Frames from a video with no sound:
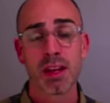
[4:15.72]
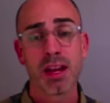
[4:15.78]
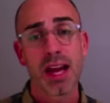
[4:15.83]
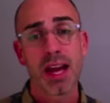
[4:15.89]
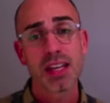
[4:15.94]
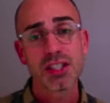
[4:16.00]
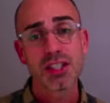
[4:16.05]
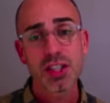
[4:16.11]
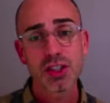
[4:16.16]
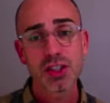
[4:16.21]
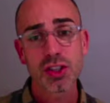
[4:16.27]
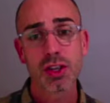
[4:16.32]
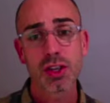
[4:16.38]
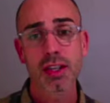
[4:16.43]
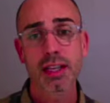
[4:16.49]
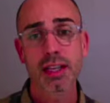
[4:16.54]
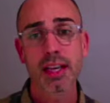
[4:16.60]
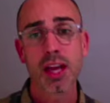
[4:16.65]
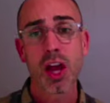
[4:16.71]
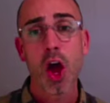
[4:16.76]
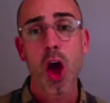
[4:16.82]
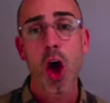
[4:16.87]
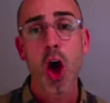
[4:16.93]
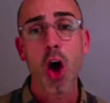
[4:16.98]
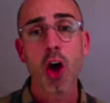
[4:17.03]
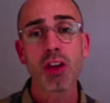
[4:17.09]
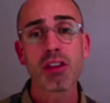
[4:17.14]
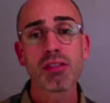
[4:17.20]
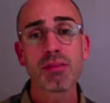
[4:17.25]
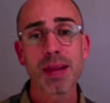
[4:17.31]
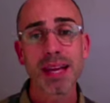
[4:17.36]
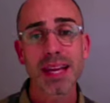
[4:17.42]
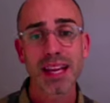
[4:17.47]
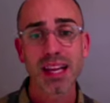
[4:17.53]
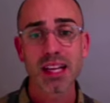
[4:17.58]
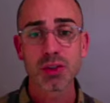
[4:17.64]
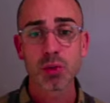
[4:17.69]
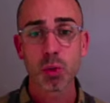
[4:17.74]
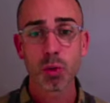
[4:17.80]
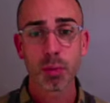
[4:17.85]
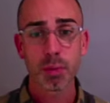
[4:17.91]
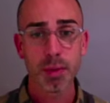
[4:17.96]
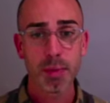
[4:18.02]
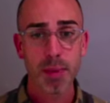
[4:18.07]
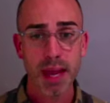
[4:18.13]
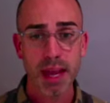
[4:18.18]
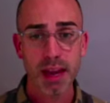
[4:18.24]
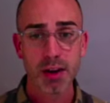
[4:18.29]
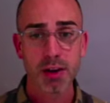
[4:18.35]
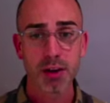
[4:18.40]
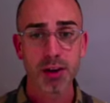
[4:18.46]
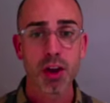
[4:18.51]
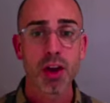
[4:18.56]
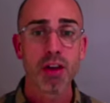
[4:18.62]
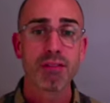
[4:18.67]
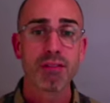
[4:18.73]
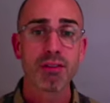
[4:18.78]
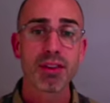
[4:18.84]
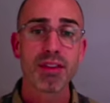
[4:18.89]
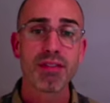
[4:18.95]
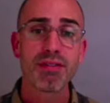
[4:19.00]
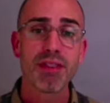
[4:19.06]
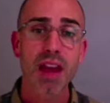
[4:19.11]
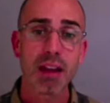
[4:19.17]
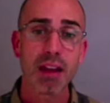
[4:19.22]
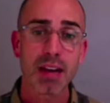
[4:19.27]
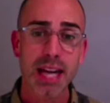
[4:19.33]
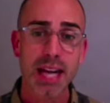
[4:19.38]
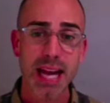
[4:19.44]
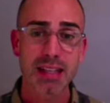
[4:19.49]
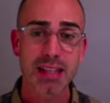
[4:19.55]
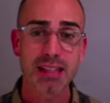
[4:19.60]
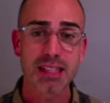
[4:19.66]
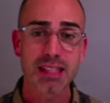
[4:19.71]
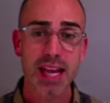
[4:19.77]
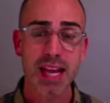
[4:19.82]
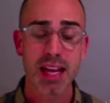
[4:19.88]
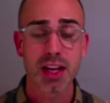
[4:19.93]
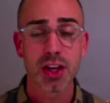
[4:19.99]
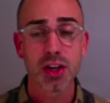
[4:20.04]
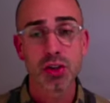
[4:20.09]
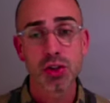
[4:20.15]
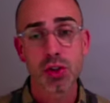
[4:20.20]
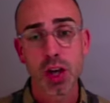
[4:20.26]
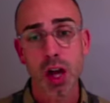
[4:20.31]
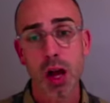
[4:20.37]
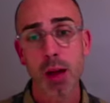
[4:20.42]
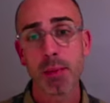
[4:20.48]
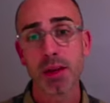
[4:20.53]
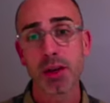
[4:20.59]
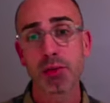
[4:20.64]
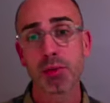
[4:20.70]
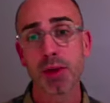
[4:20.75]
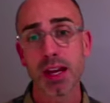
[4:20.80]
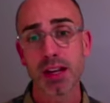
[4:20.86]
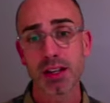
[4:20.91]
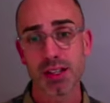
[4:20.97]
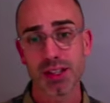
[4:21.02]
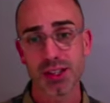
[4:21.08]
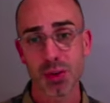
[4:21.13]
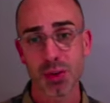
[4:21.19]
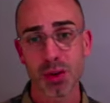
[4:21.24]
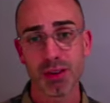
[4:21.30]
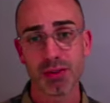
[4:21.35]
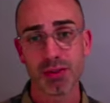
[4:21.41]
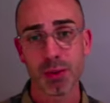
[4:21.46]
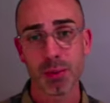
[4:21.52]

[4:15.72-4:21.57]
Additionally, all of my kids were prepared for the very next day to come in and write a story for